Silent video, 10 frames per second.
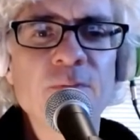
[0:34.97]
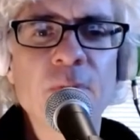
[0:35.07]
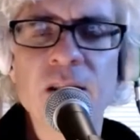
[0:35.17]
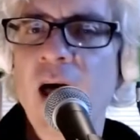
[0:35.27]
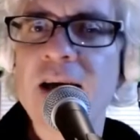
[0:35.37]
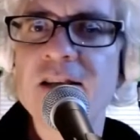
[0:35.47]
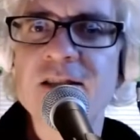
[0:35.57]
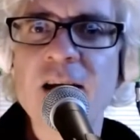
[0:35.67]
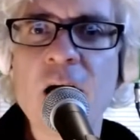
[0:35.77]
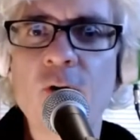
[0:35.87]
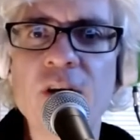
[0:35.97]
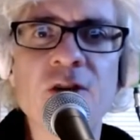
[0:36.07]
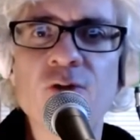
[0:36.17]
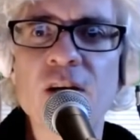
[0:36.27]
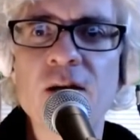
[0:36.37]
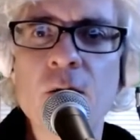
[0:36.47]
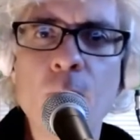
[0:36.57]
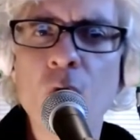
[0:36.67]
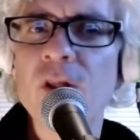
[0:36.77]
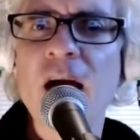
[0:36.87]
light is now
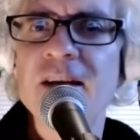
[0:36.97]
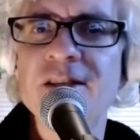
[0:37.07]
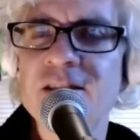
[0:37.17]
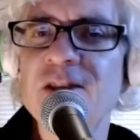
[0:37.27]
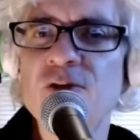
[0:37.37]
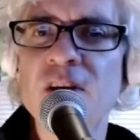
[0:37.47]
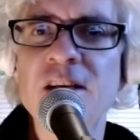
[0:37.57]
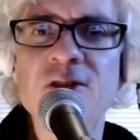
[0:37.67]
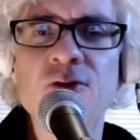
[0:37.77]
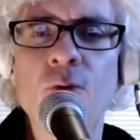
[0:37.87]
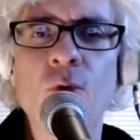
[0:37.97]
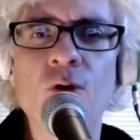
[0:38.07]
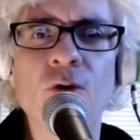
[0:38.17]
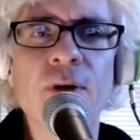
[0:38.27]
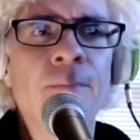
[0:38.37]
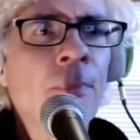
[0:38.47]
more light is entering into the world.